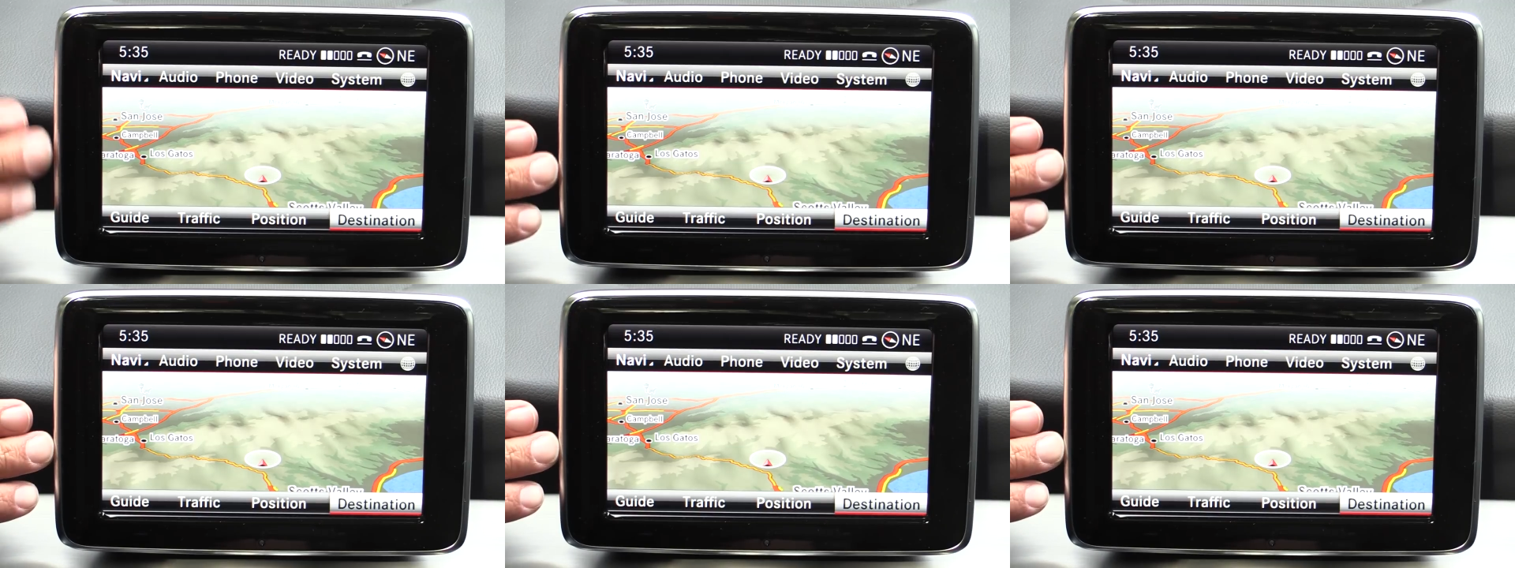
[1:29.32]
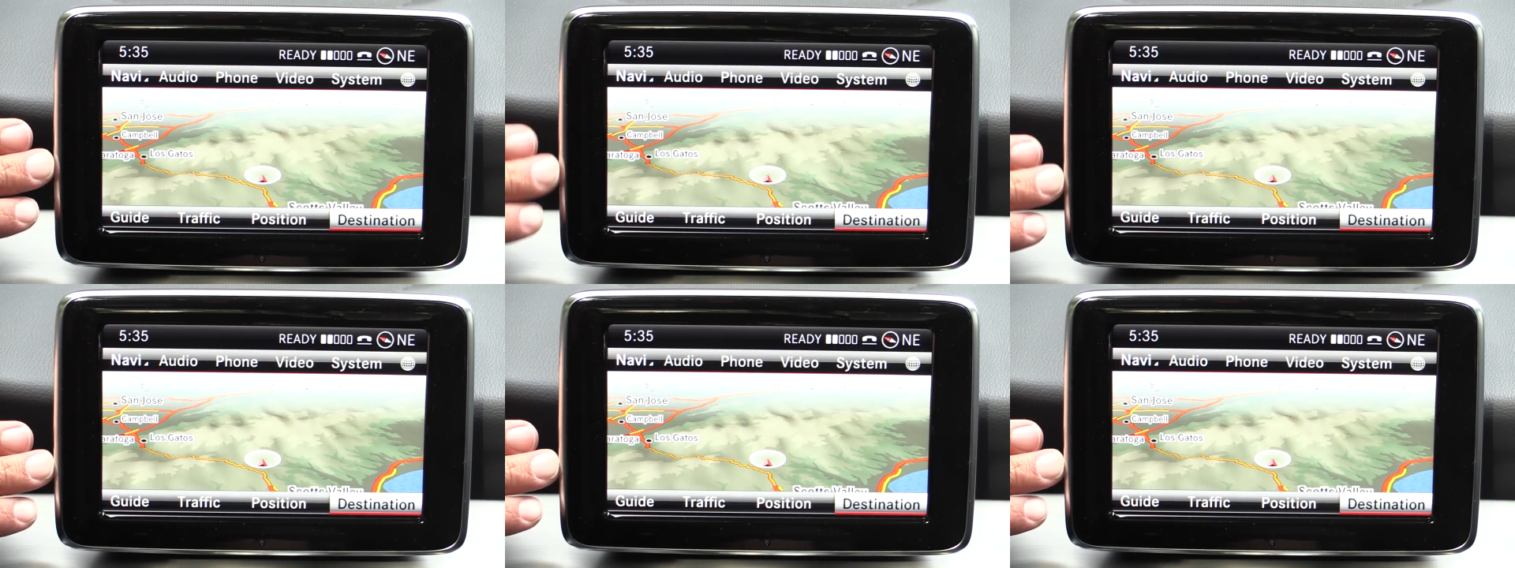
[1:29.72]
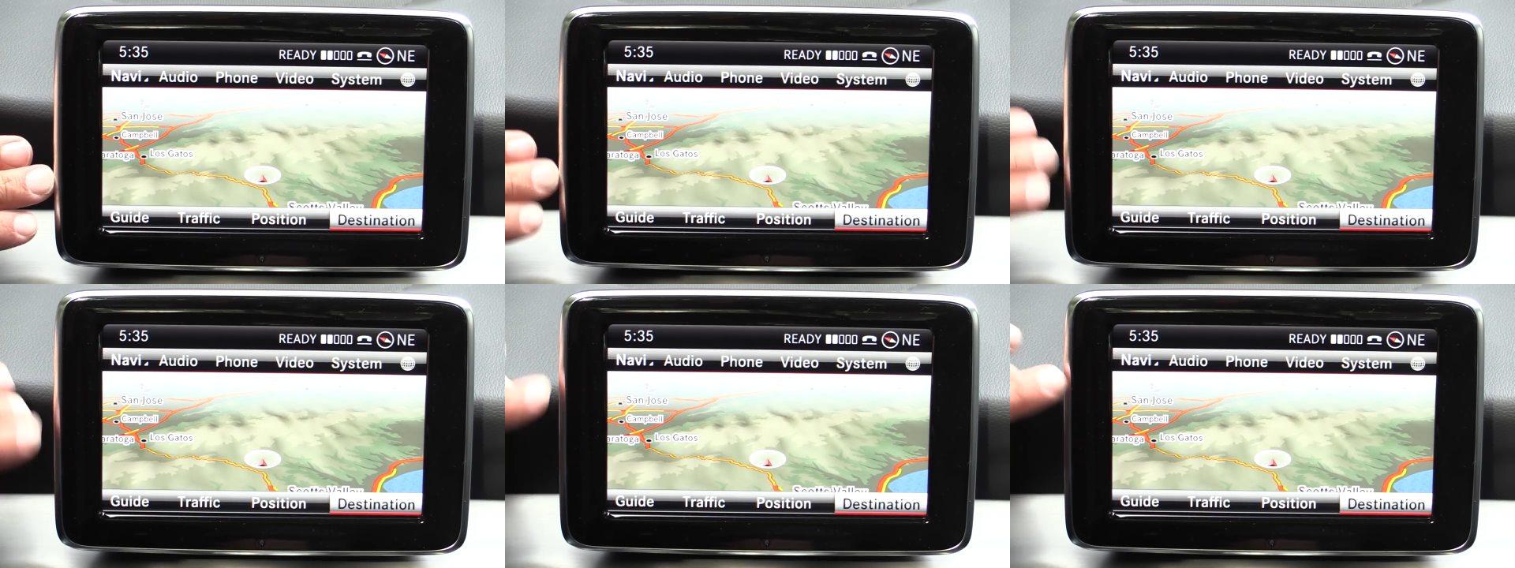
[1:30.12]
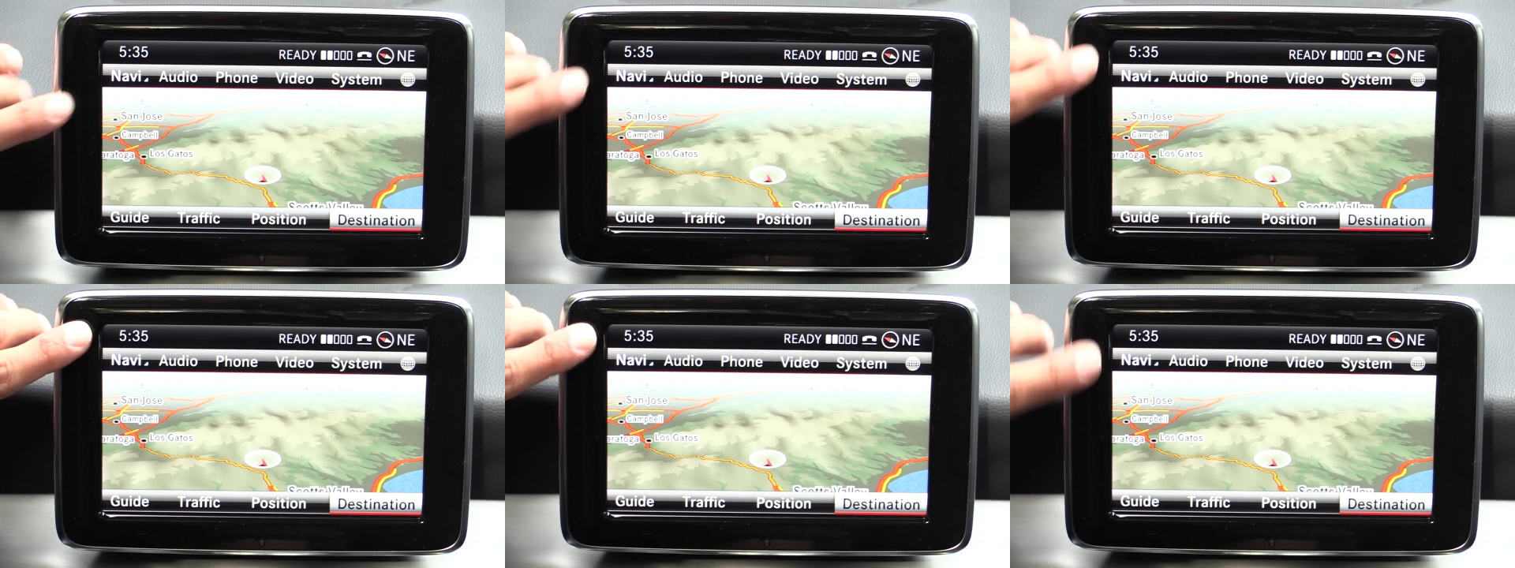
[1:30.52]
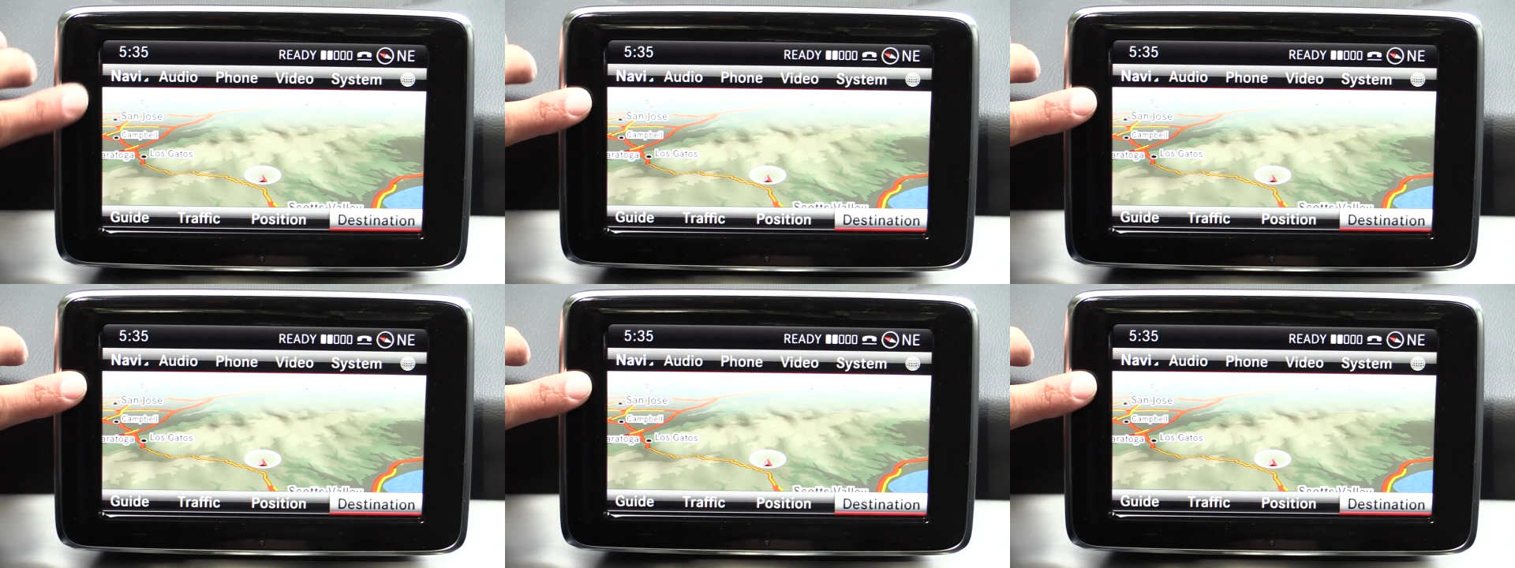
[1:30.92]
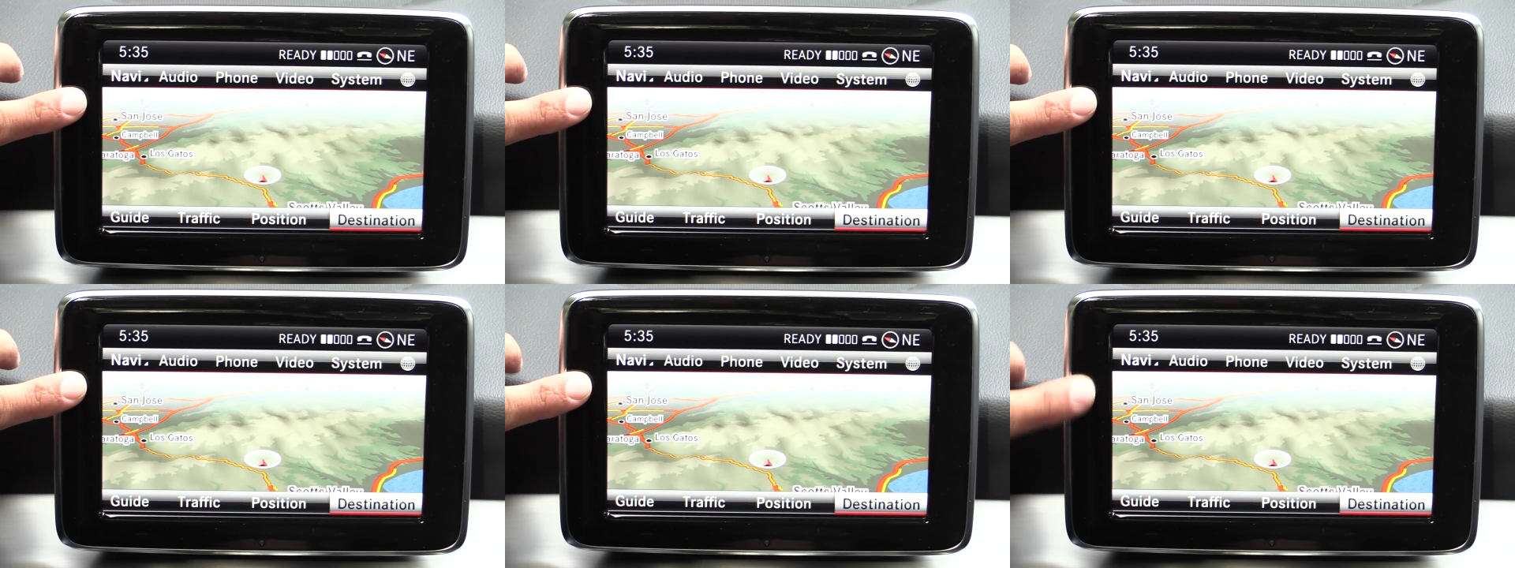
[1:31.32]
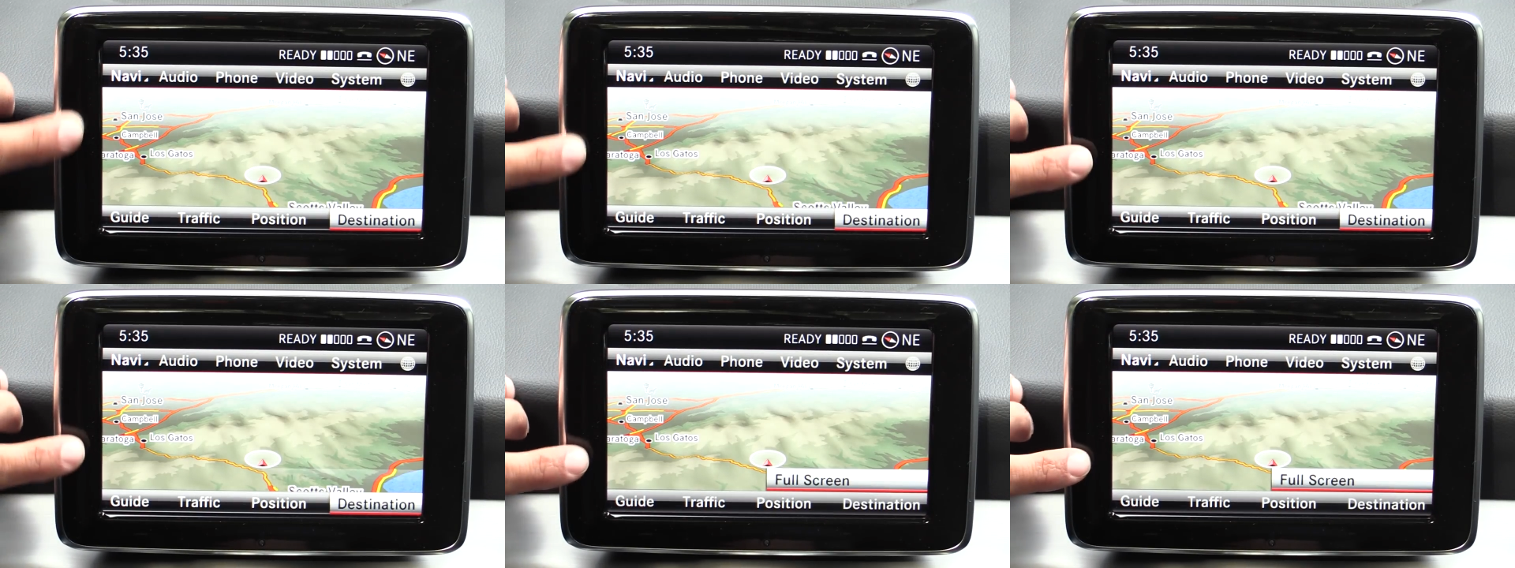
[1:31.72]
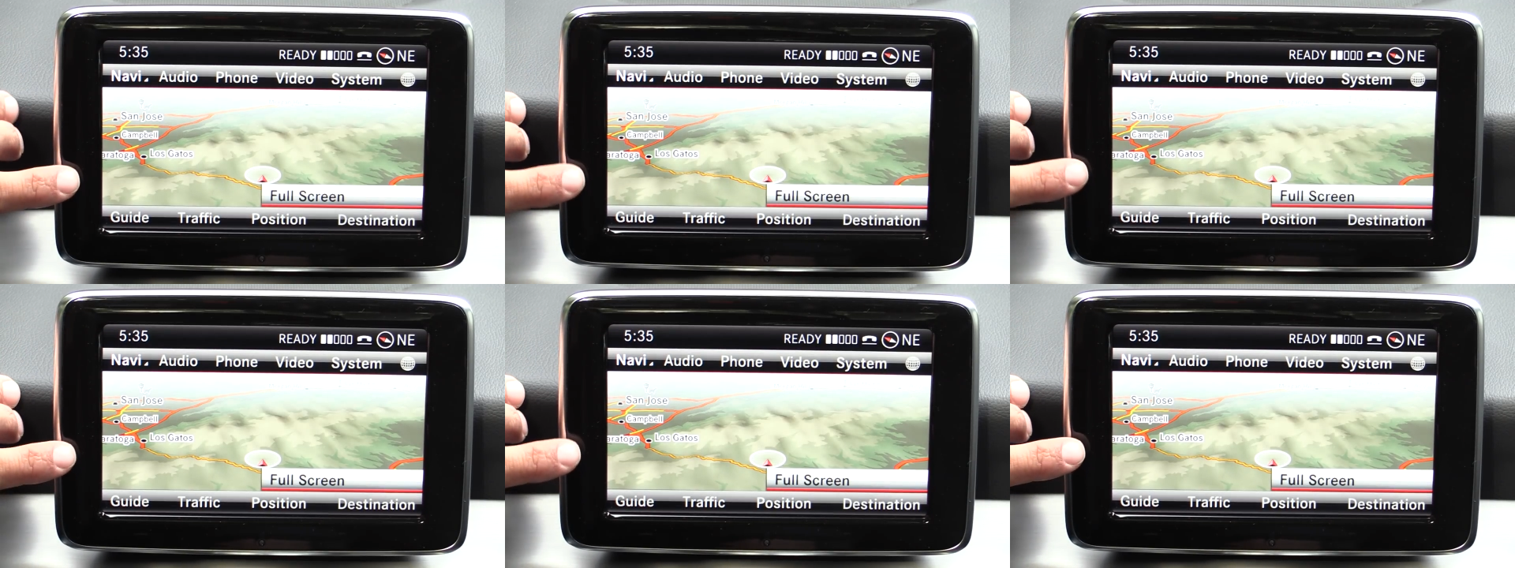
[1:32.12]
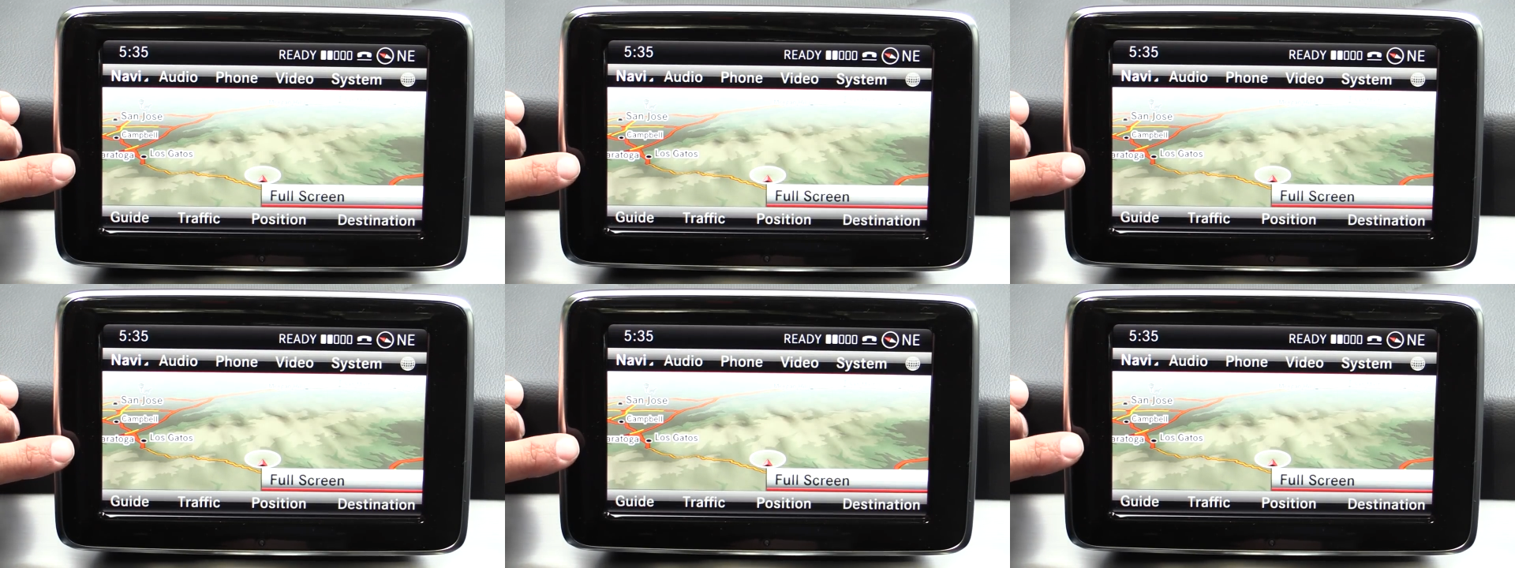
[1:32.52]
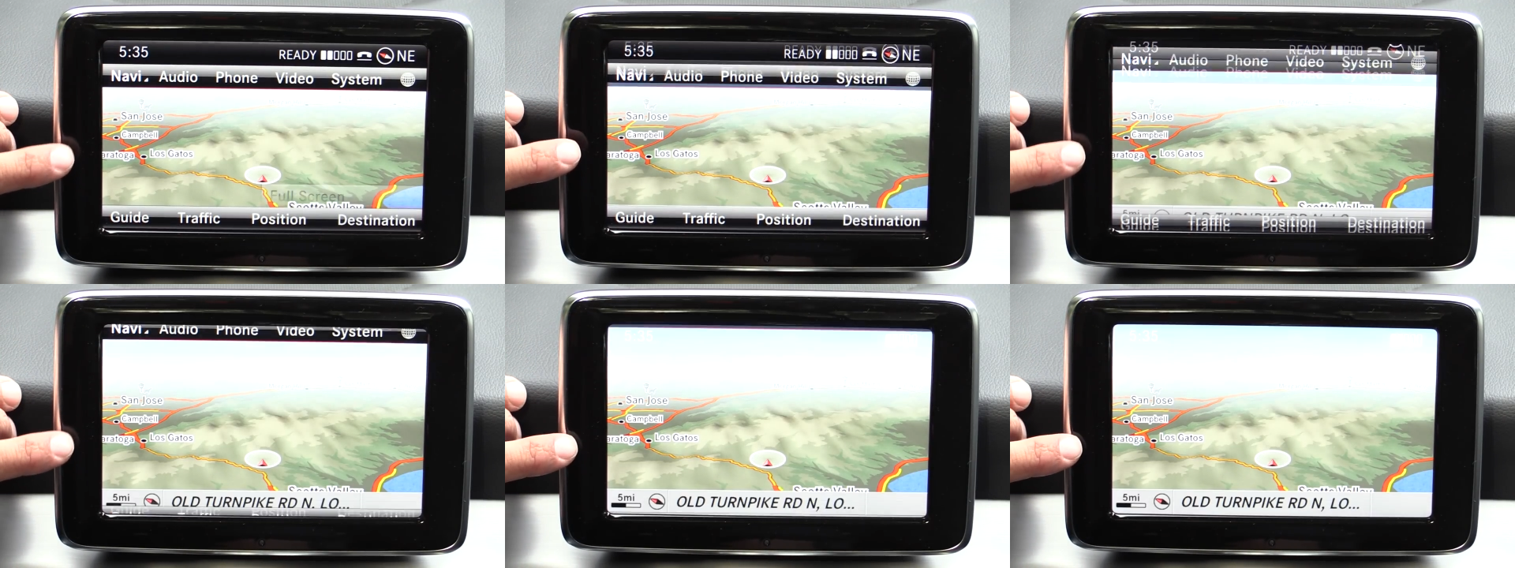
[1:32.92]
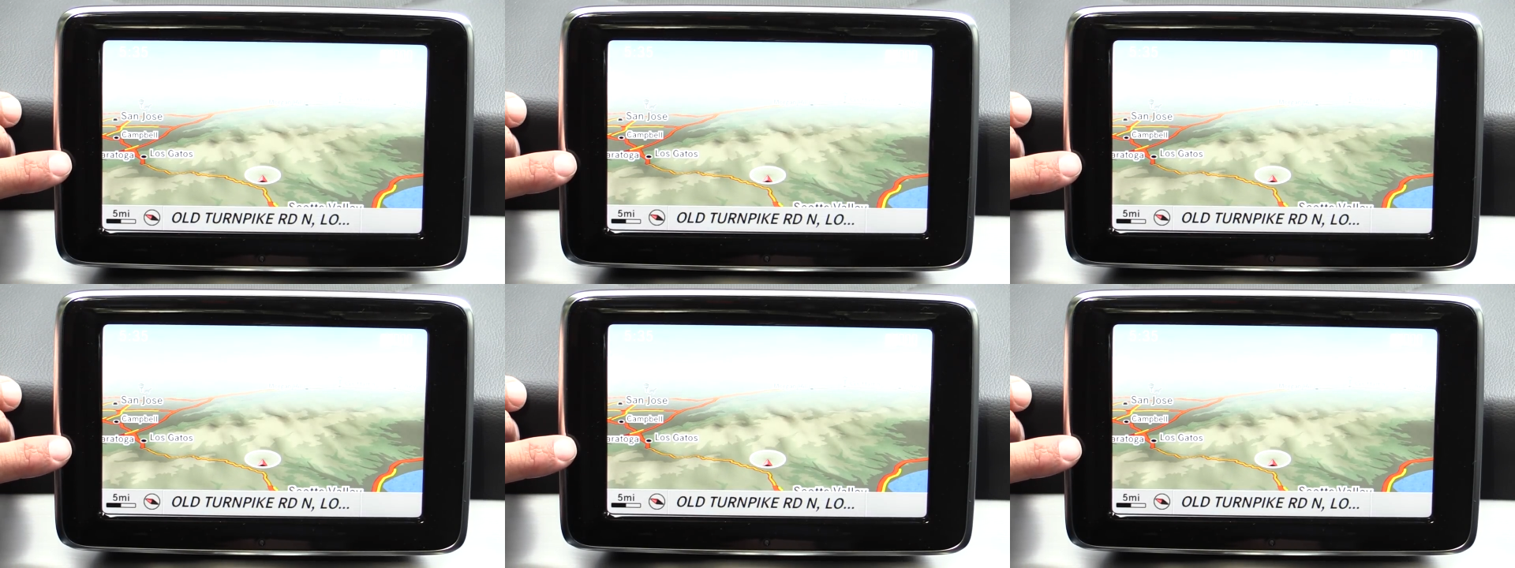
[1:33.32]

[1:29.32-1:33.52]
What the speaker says: [unreadable: no face in view]